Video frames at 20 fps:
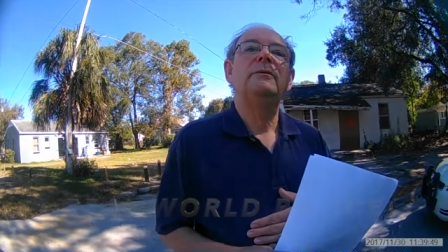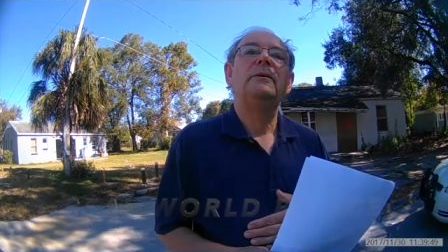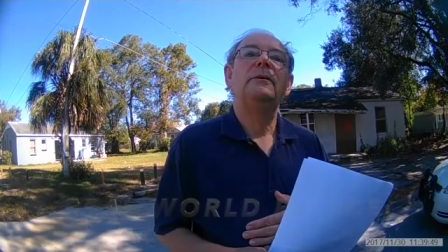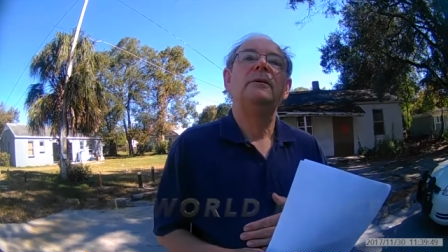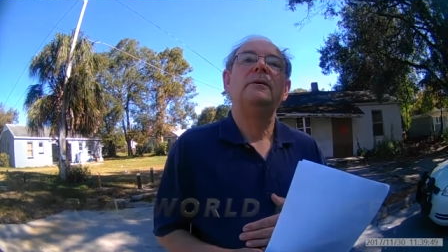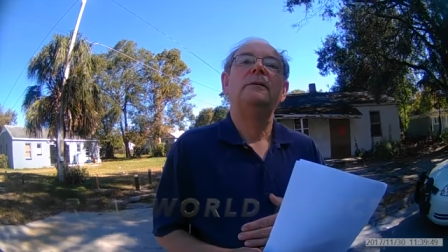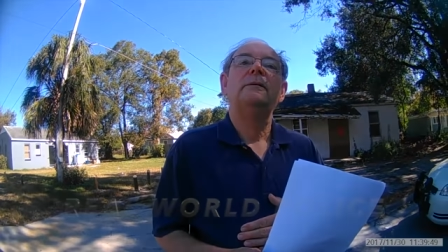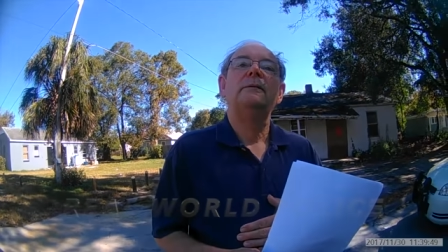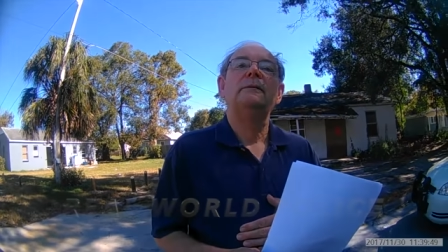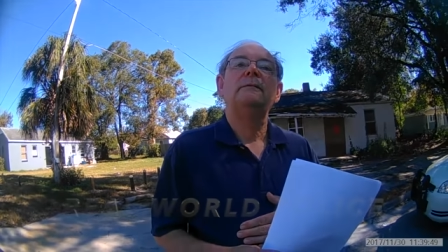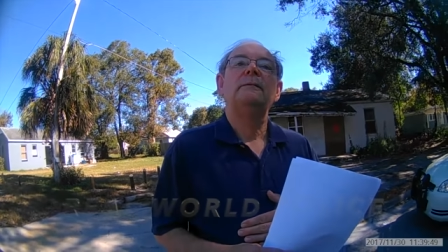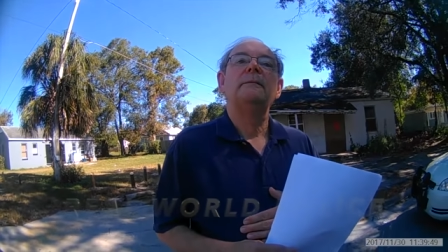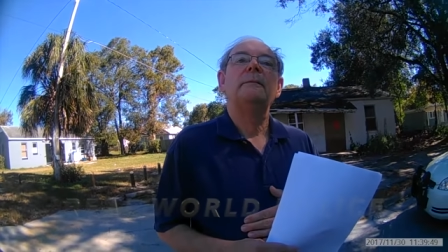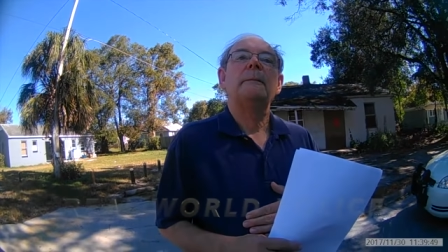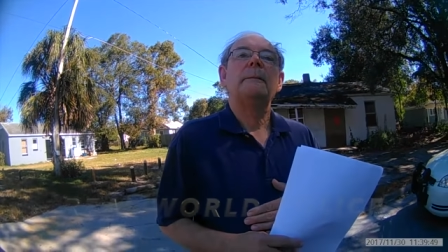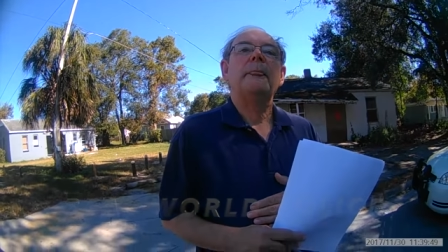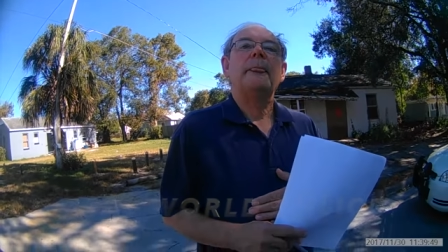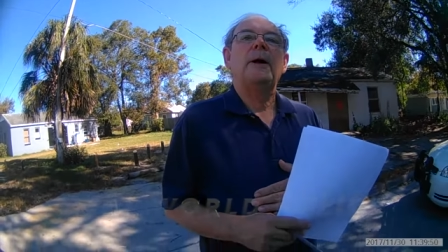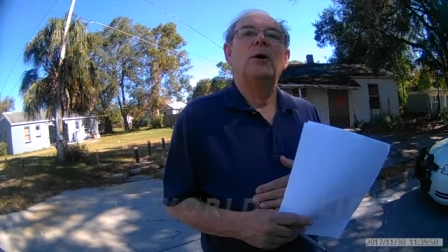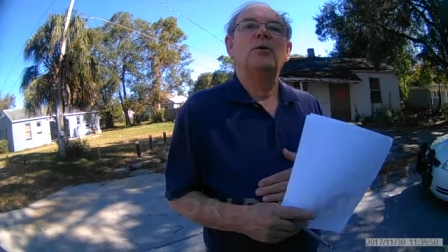here, I can't
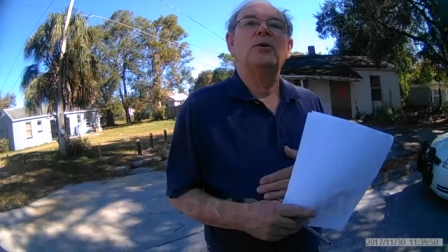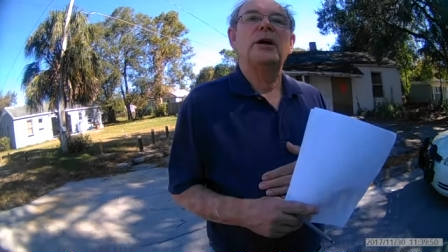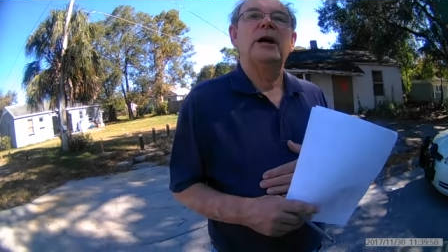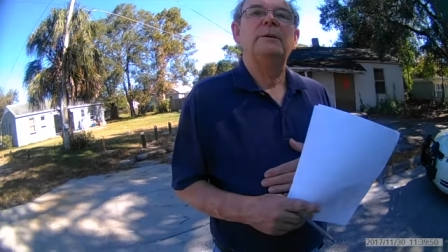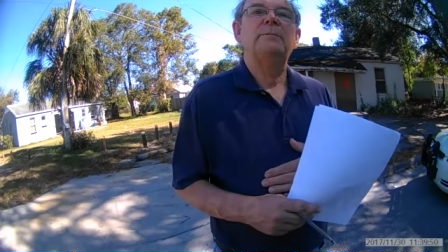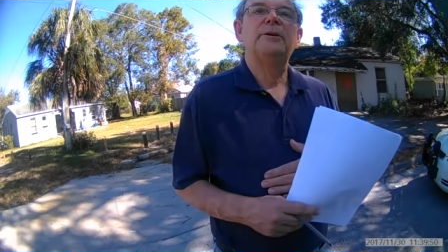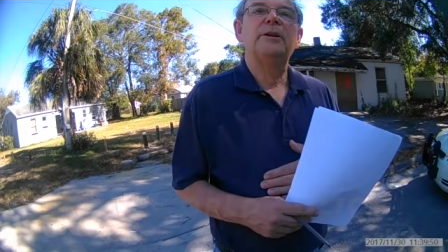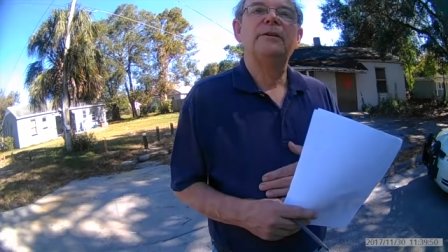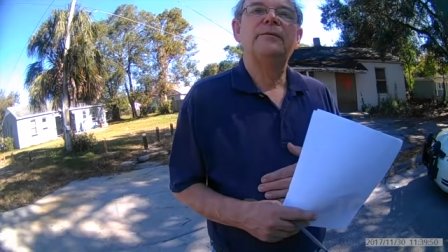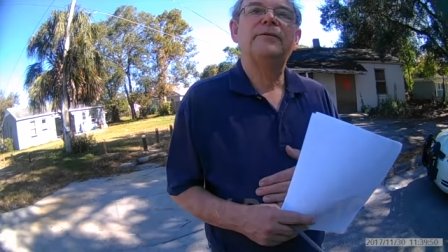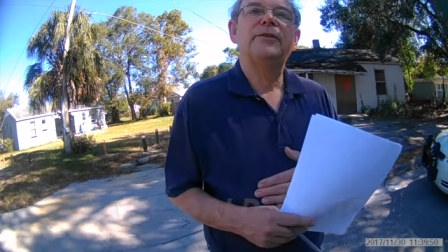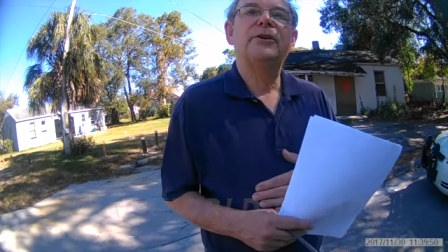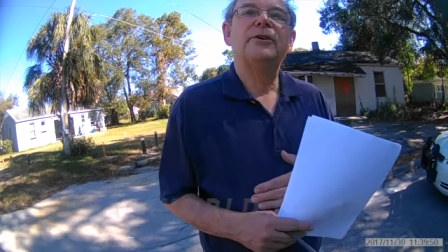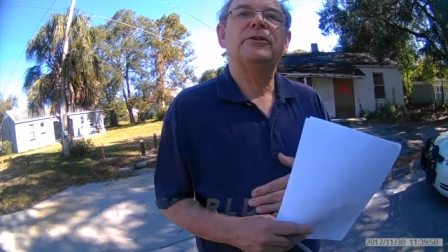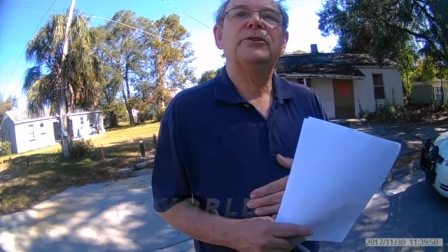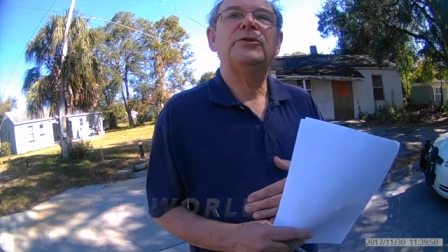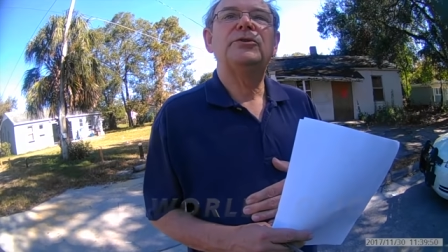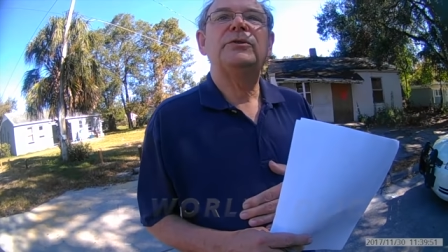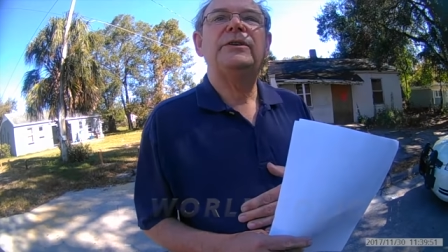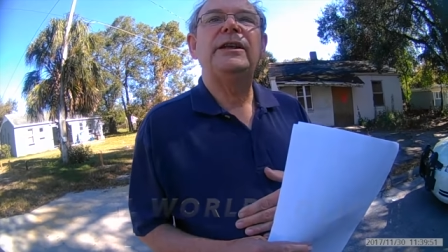trespass them. Okay, but if
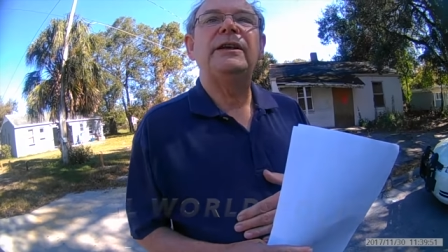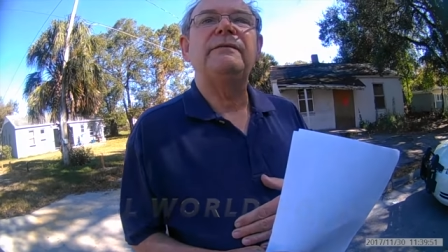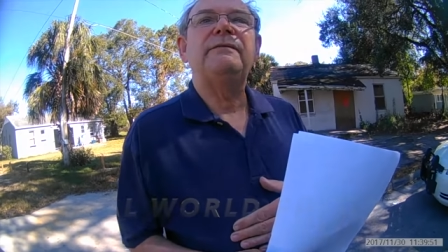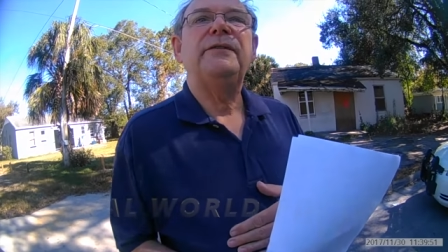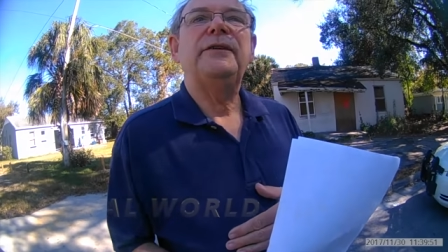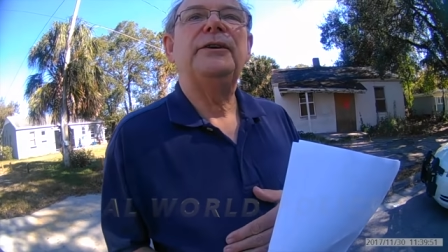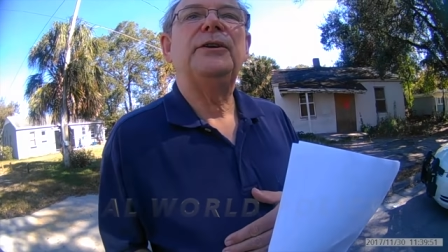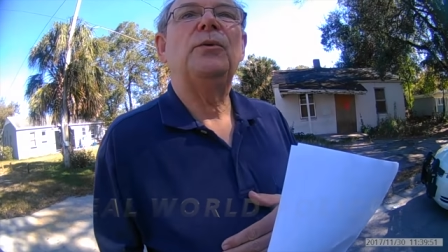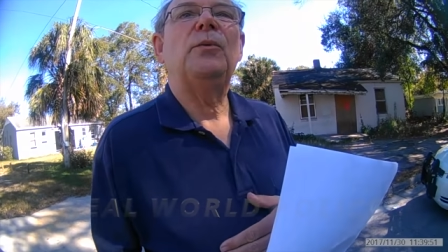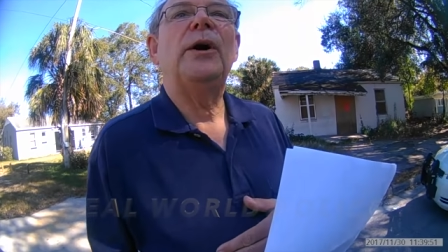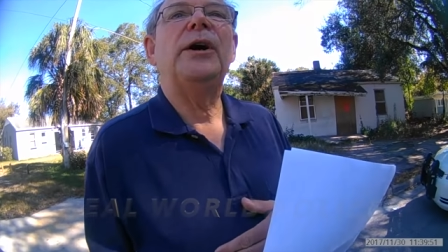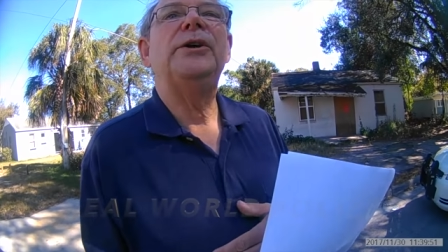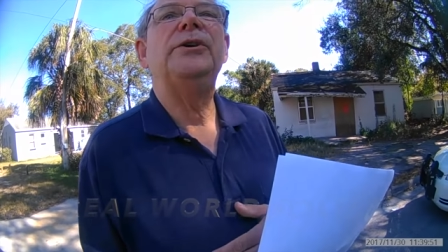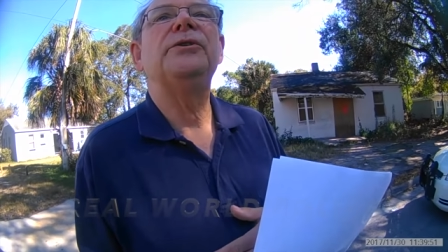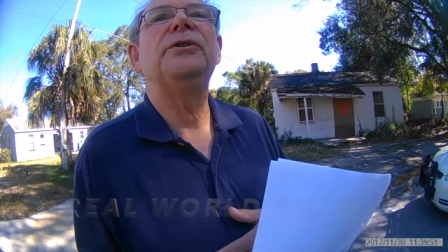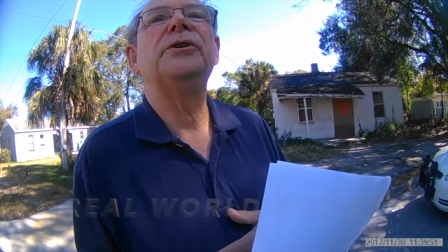they're 10 feet away, you